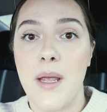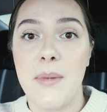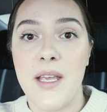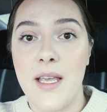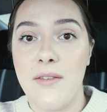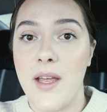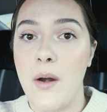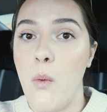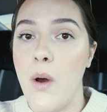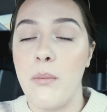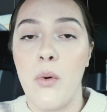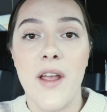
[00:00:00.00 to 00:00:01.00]
maybe even
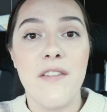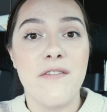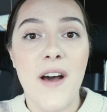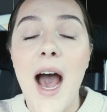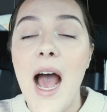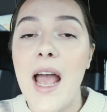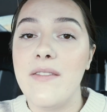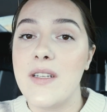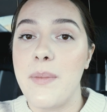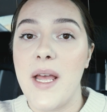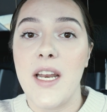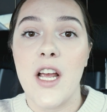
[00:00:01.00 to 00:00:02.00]
1.5
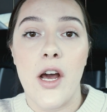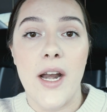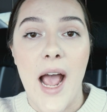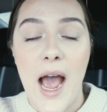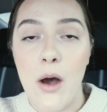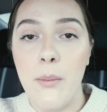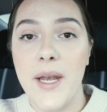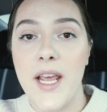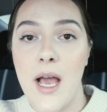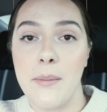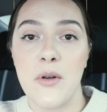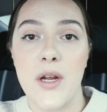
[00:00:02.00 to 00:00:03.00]
depending on how
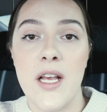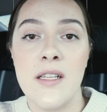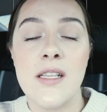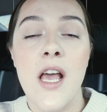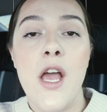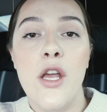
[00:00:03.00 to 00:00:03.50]
many upgrades